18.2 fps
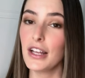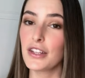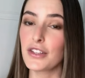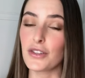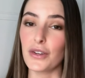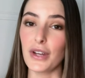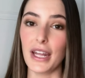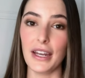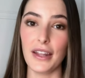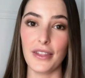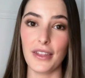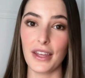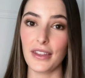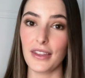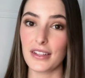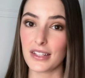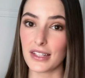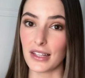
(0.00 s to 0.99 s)
So anything
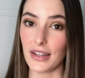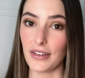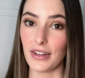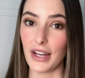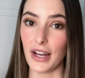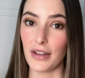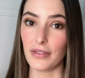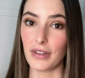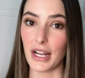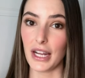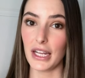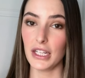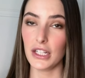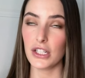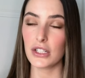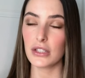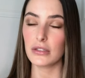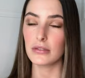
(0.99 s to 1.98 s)
in the Toleriane
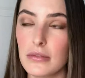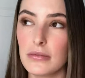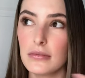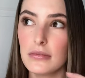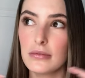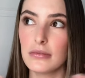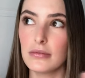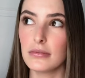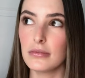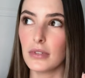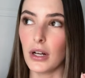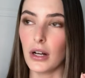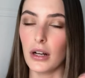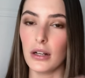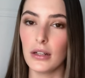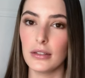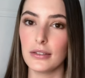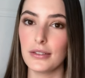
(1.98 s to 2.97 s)
range,
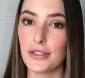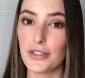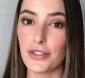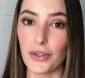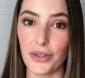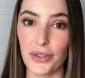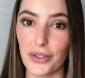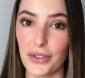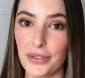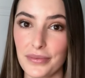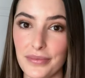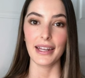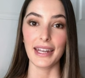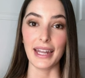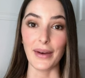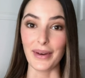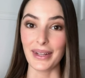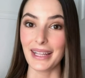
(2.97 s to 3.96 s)
oh, so good.
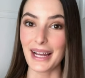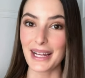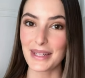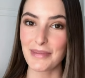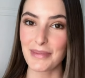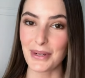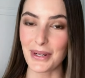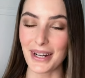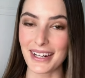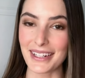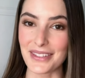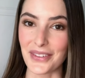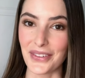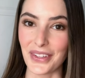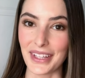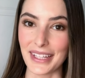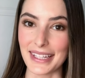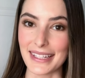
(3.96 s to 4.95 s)
Now, our last product
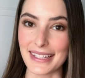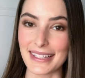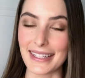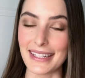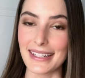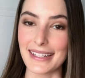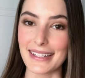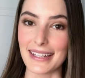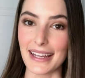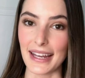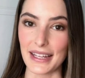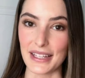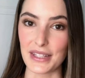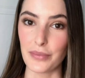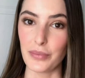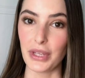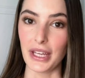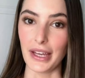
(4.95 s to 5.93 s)
on the list is
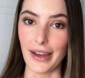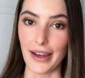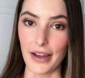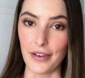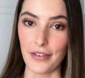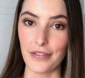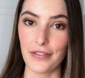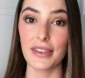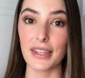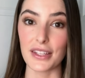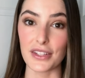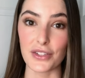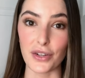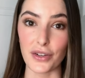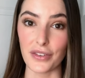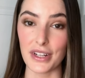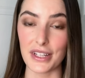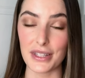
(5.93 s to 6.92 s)
SPF. There's
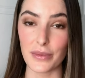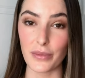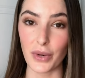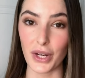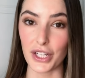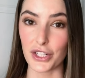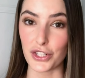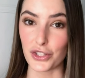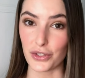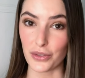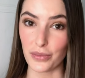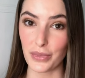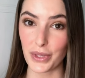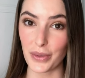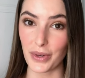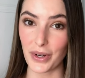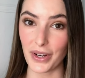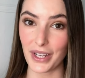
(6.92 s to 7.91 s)
no reason why you shouldn't
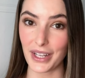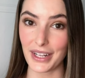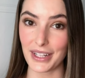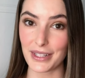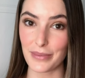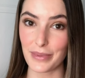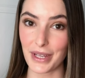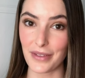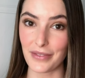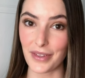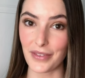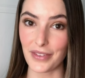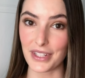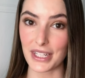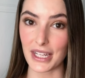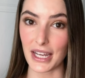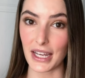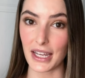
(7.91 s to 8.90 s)
be wearing an SPF
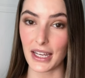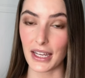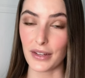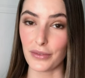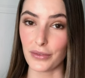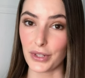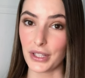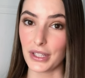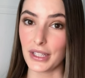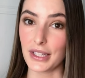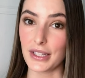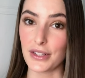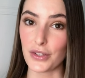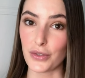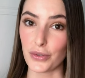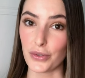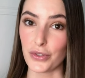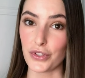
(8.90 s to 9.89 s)
every day. It really
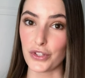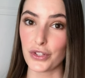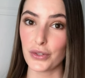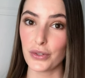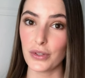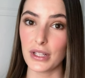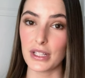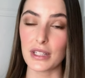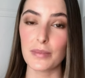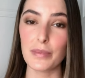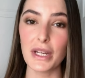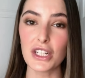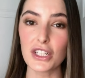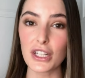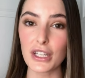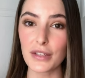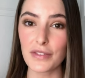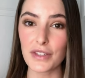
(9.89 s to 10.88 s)
is crucial,
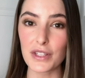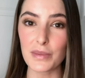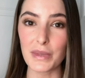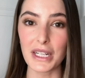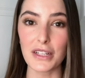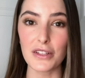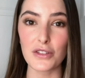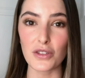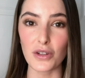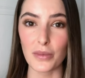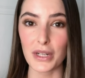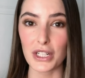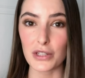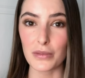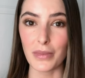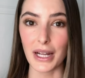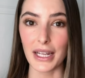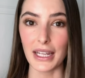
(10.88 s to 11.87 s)
especially if you're spending so
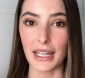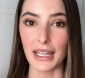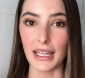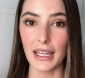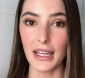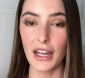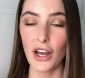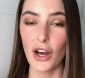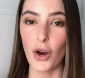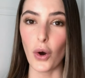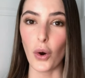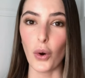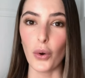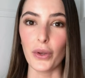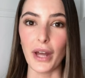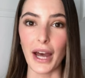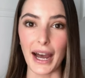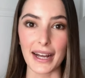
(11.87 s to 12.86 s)
much money
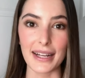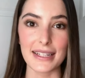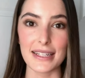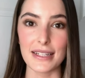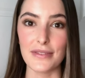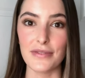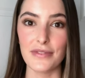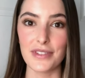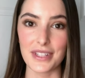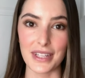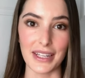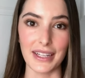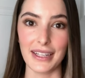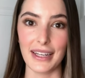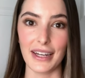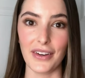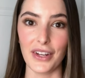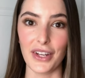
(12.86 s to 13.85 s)
on active
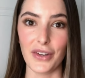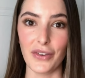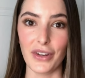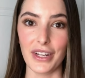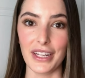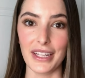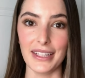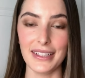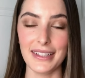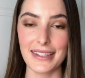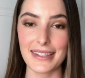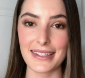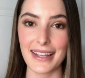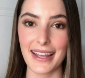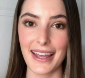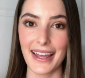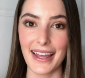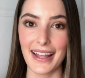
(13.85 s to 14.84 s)
skincare ingredients
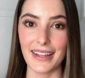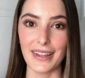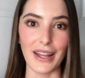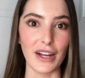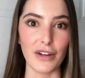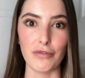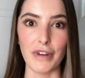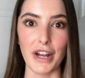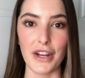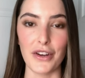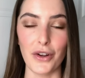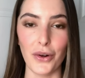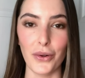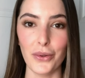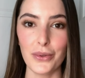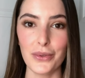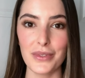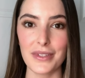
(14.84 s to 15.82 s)
like
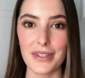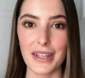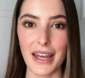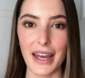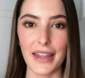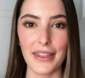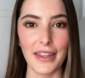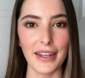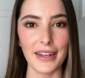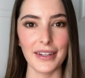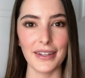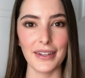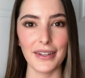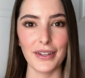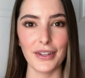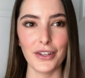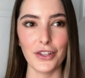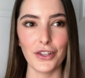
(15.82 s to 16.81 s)
retinols, and
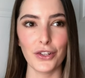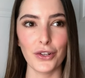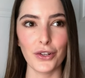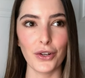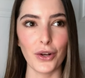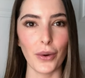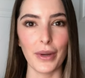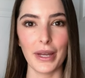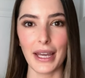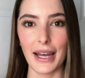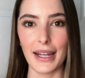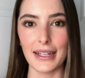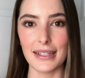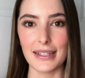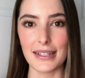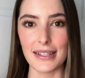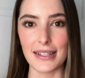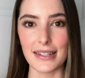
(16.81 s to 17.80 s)
then you're going out
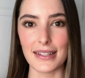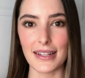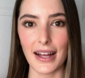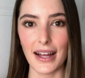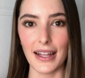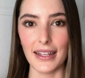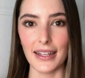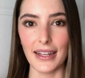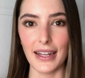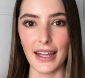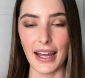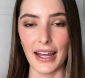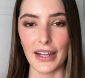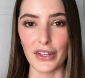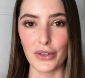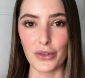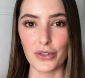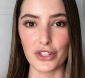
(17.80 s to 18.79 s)
into the sun
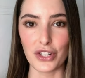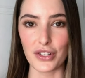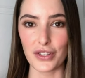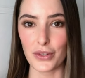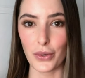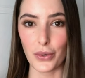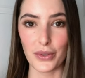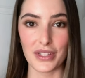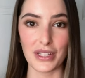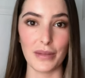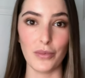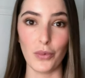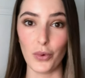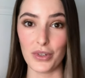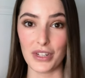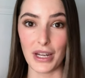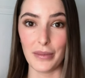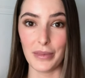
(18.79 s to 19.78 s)
and you're just causing
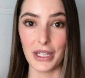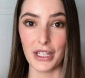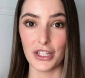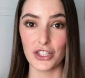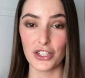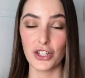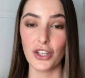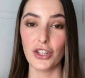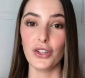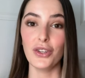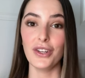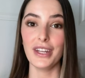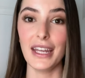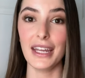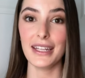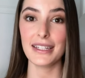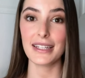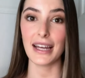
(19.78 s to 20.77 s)
more damage. You
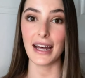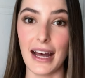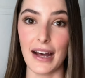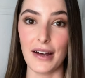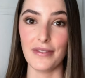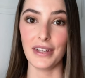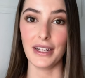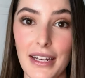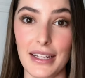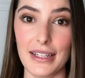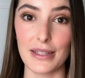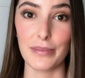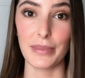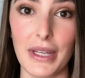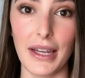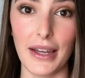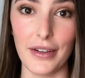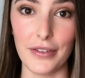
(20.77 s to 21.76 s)
need to have an
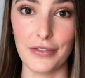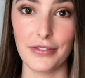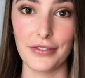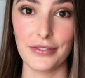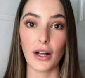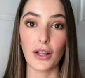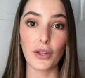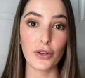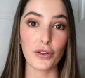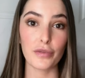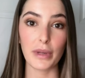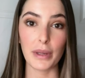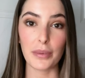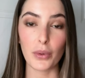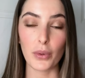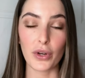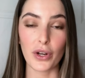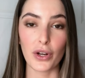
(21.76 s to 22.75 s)
SPF. A lot of
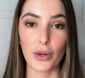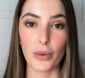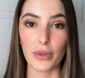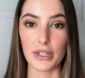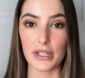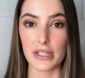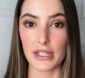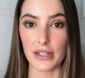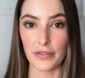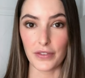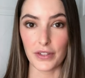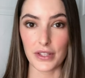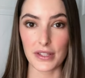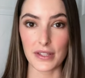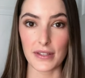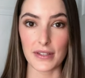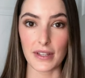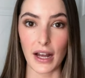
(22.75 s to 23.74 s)
people want to know what the
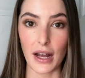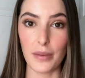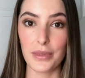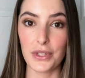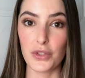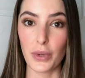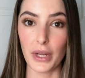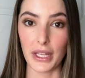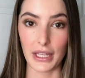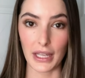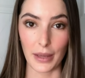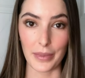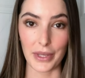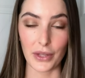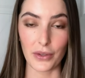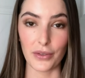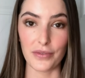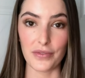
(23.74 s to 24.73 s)
differences are between
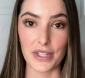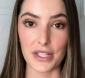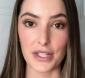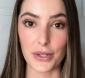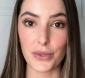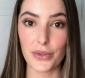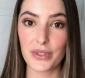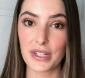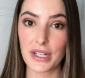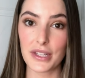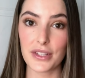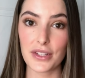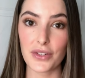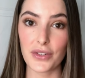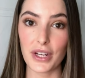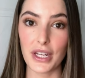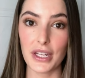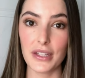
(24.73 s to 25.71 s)
chemical and physical
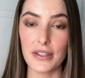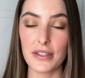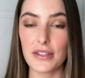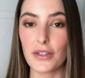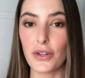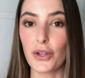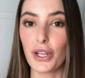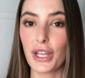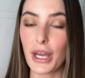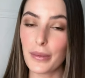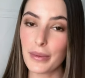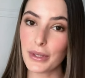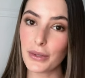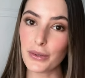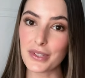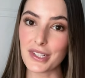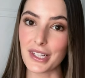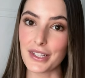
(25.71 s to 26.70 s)
sunscreens. So
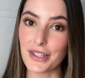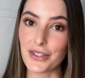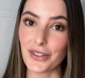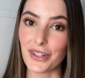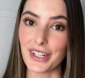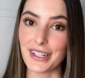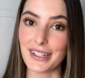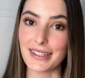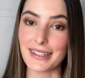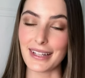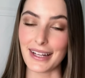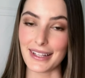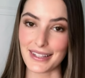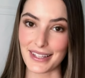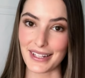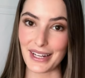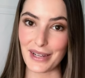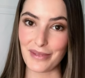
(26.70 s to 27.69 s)
chemical sunscreens,
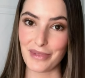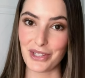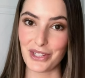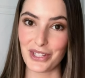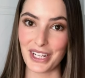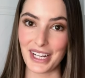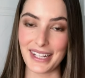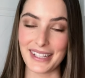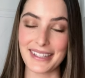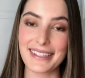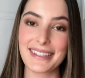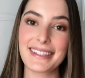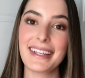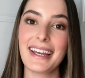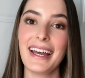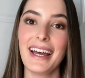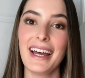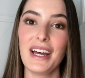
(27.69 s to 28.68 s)
as the name
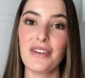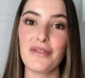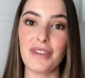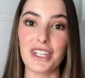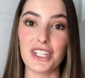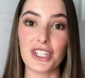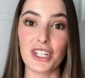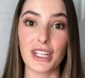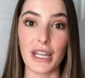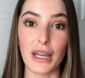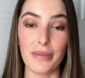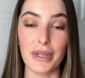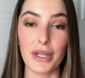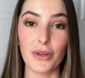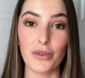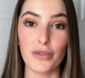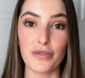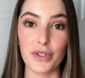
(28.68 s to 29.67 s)
suggests, feature
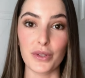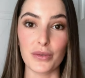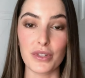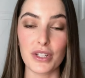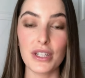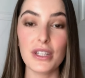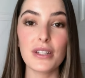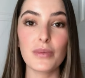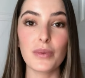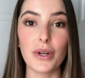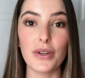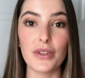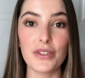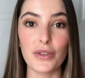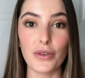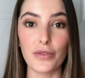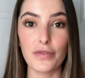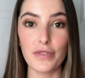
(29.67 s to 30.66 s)
chemical filters,
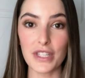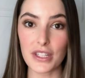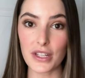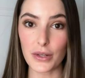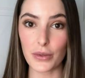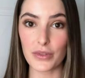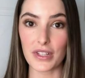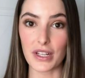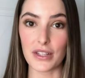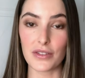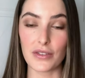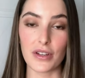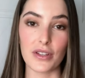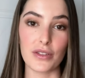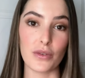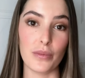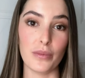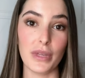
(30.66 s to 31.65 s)
whereas your physical
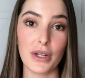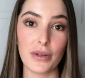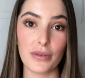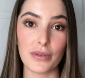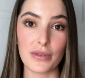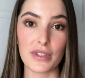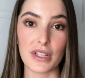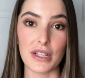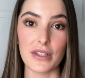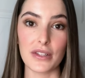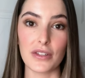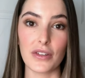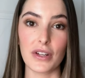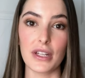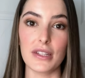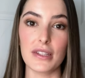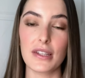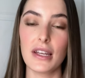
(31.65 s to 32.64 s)
sunscreens or mineral
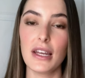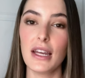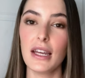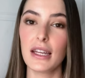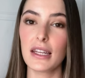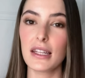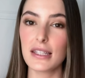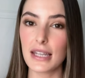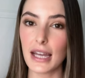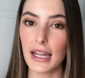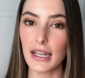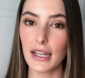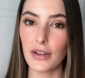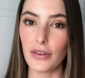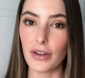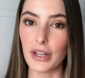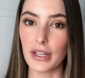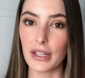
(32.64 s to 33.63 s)
sunscreens contain
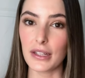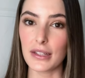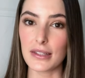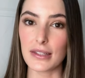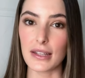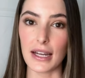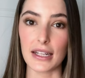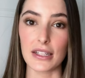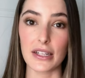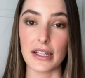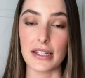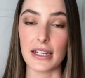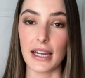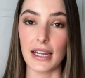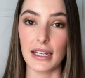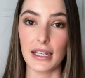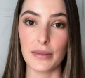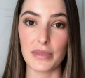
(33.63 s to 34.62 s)
ingredients like
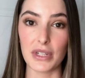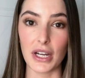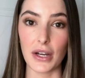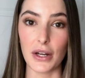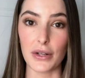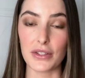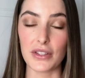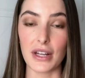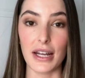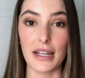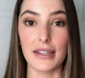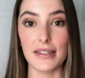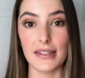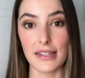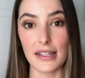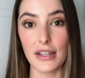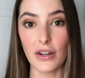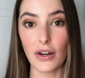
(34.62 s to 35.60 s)
titanium dioxide
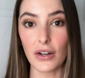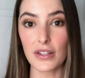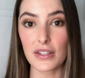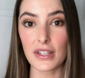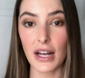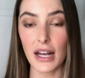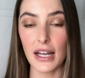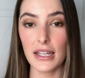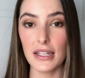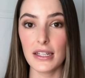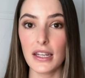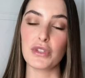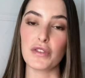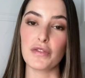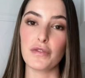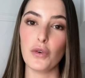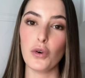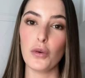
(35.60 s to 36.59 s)
and zinc oxide
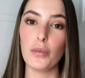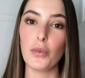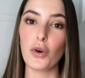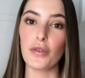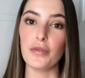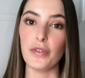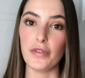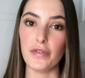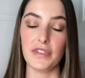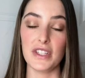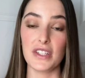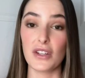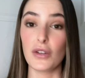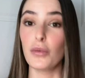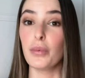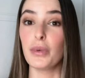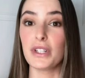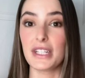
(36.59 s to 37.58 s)
to form more of a
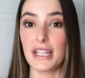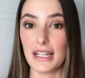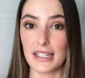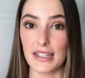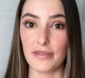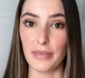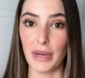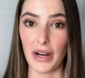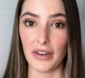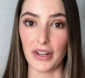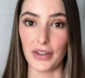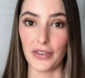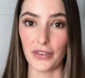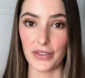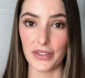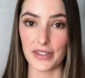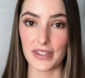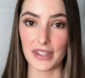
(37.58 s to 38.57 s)
physical protective barrier
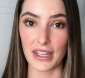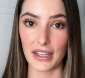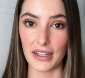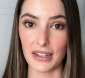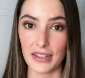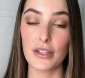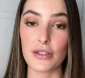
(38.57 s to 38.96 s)
on the skin.